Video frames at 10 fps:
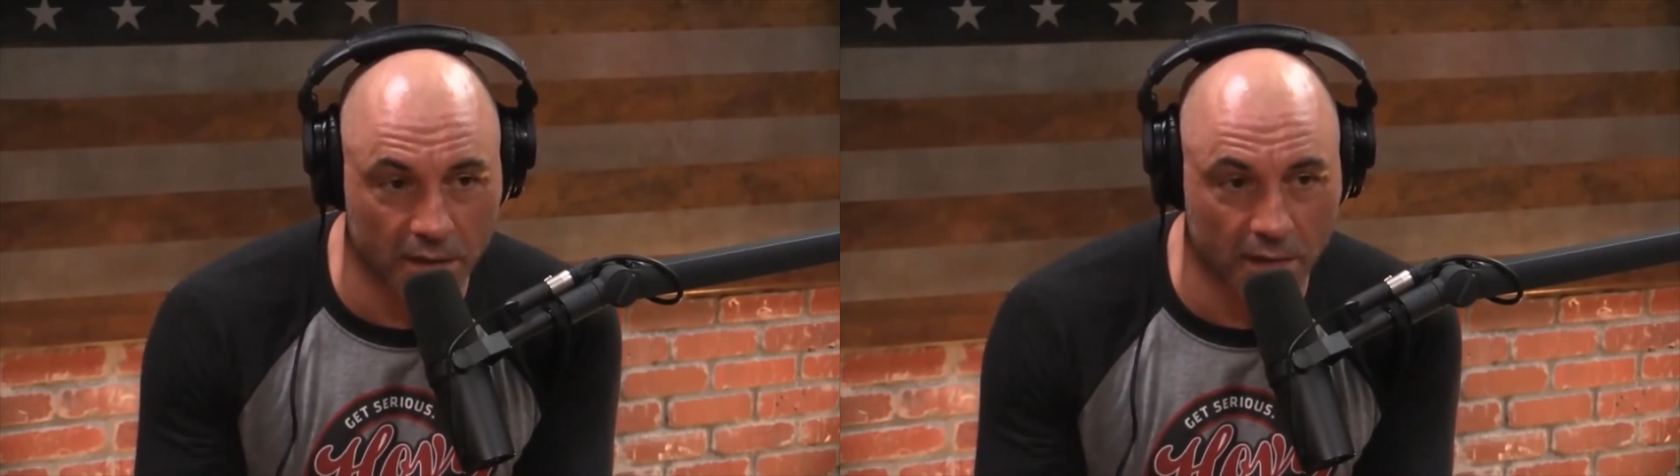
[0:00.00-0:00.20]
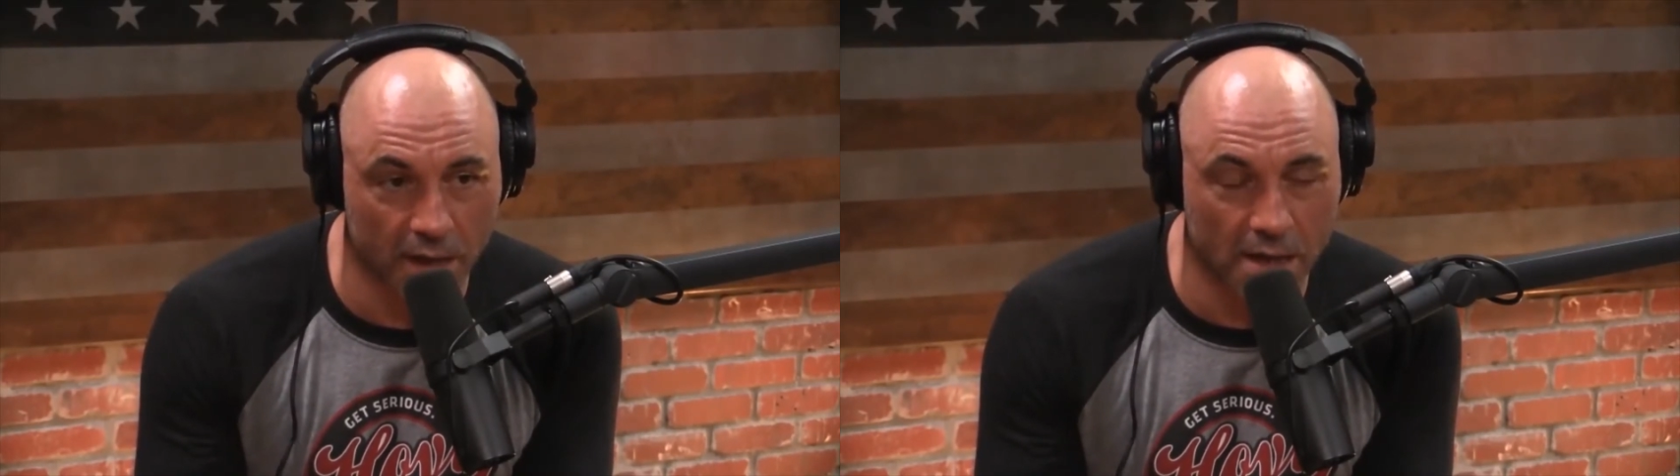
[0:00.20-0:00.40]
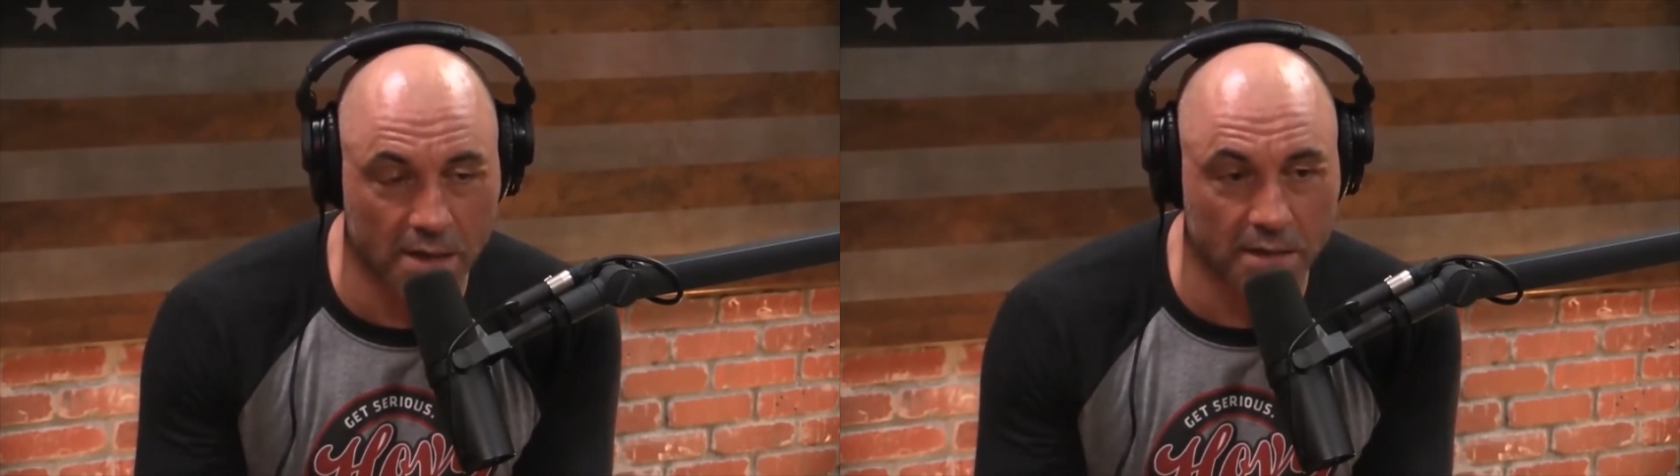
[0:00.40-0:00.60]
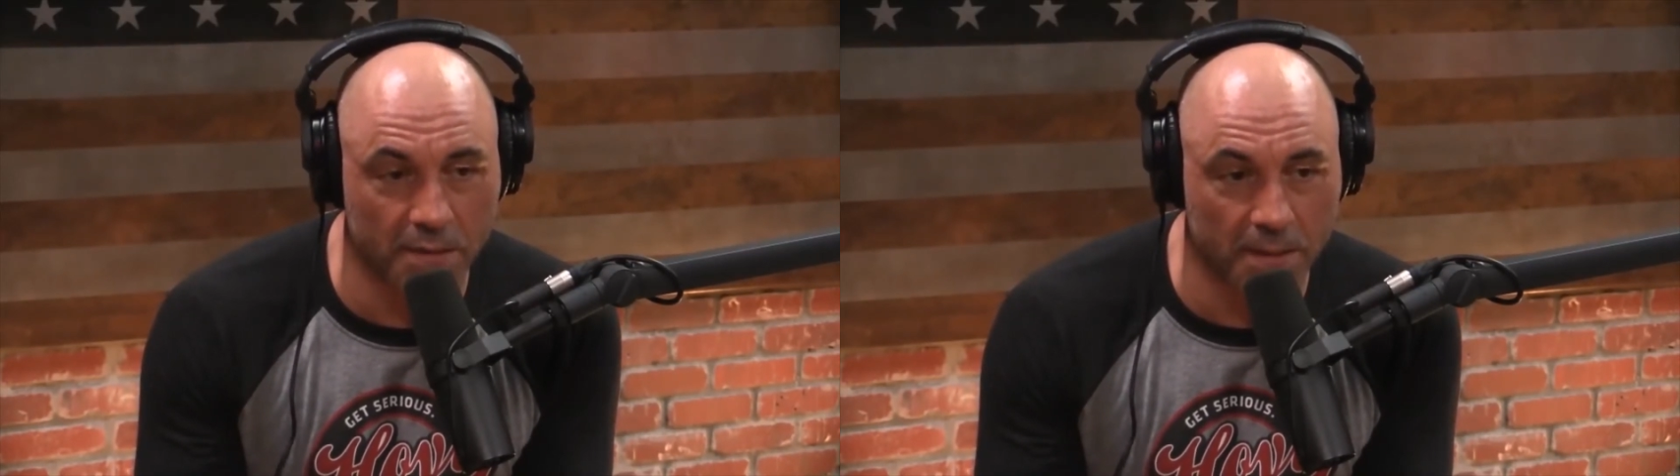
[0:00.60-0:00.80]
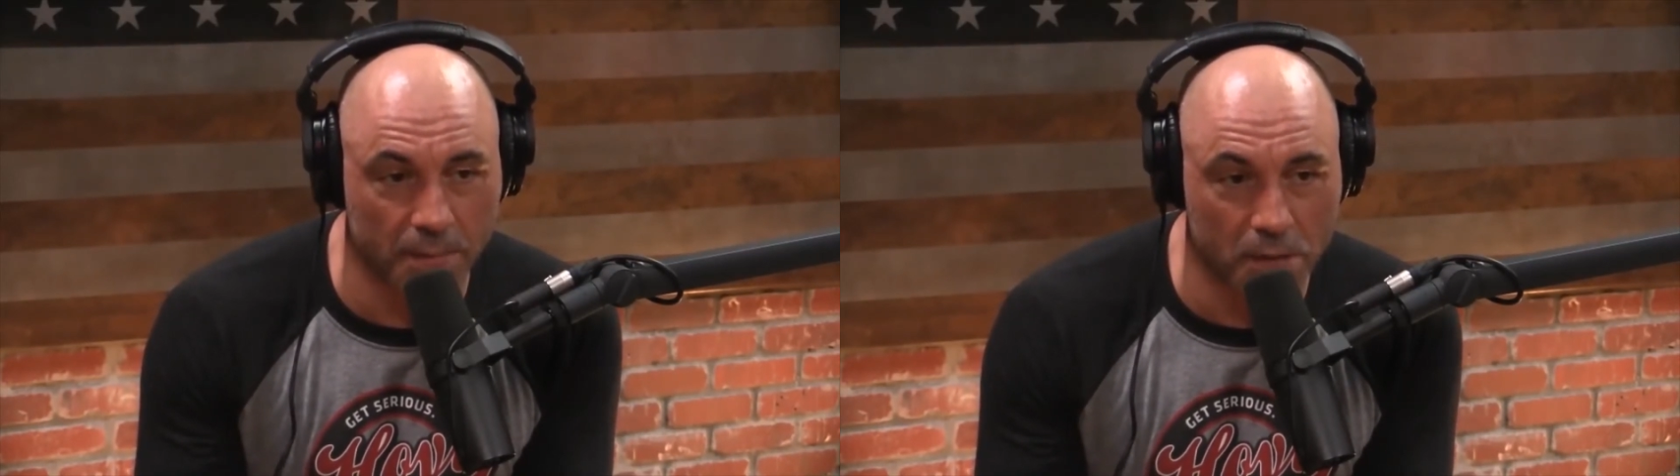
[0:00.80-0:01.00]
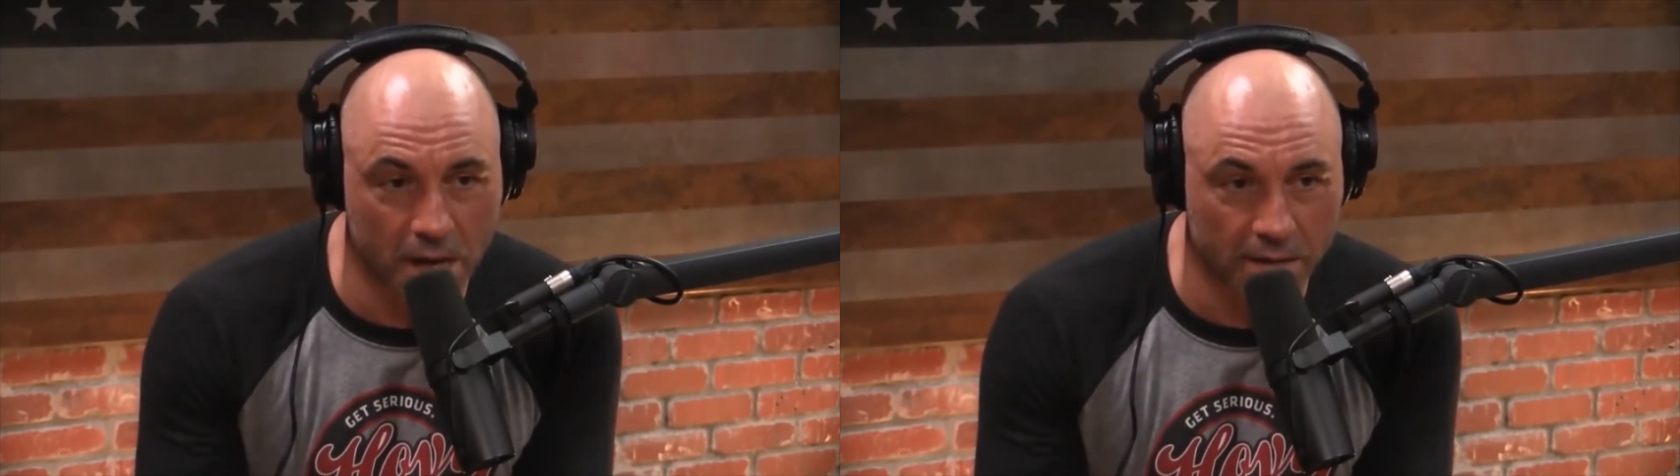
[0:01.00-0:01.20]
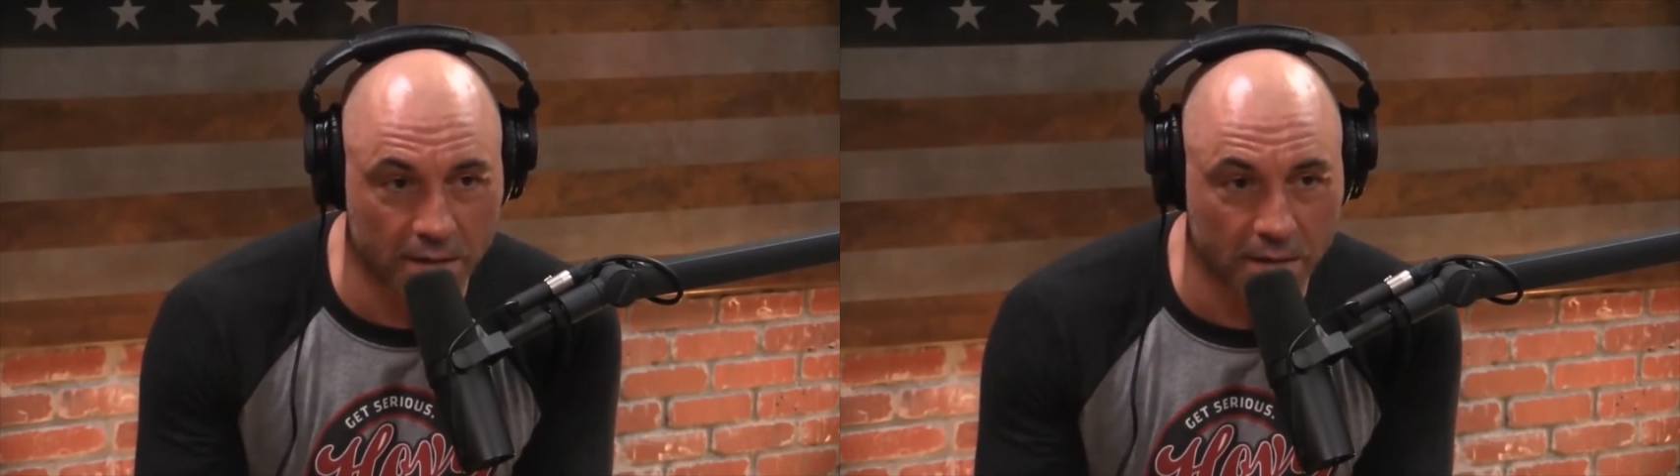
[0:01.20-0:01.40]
great is that people hustle,